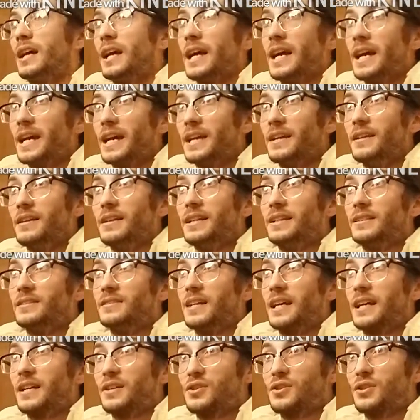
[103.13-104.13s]
and
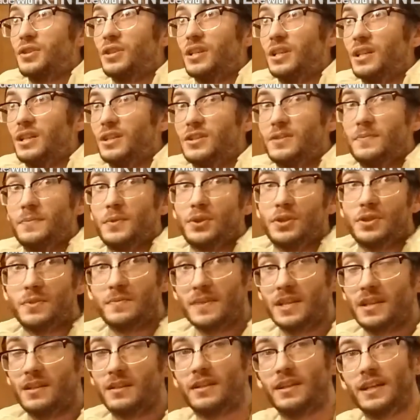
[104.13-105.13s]
it's actually supposed to
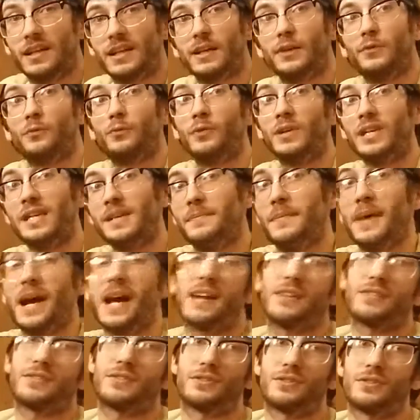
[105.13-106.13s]
be like a
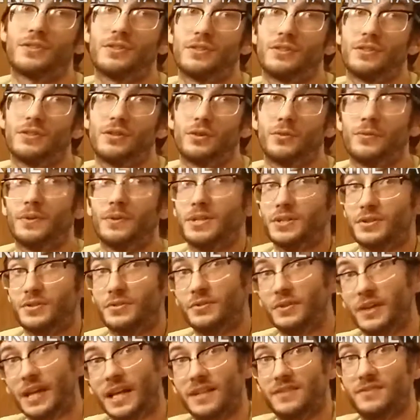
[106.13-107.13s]
remastered
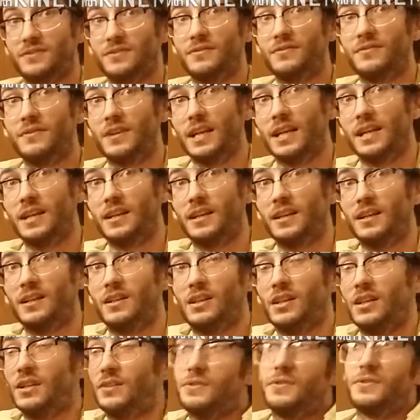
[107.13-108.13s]
original
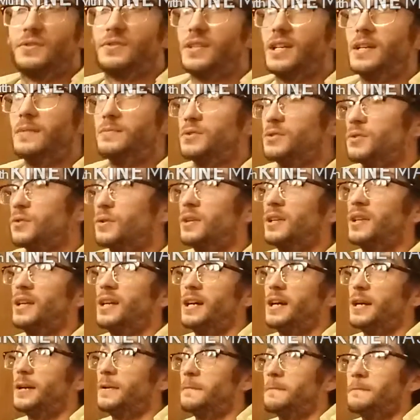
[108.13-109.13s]
Castlevania. You know, so same
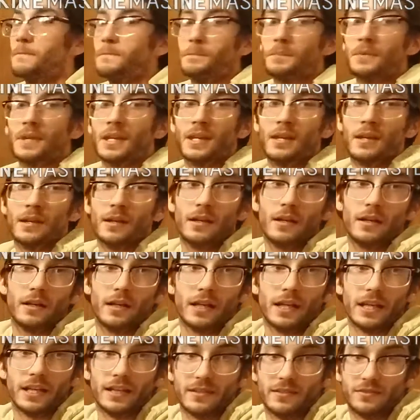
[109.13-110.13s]
storyline.
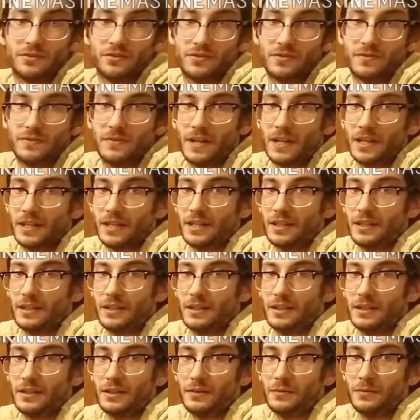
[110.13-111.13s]
It's
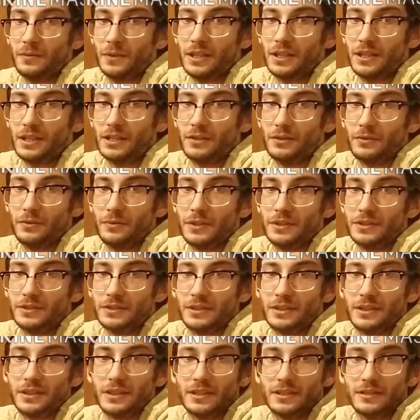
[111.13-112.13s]
fucking, what year was
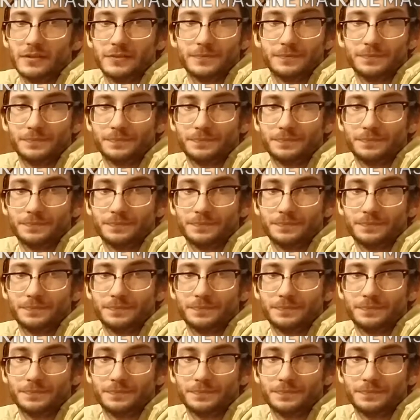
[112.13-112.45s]
it?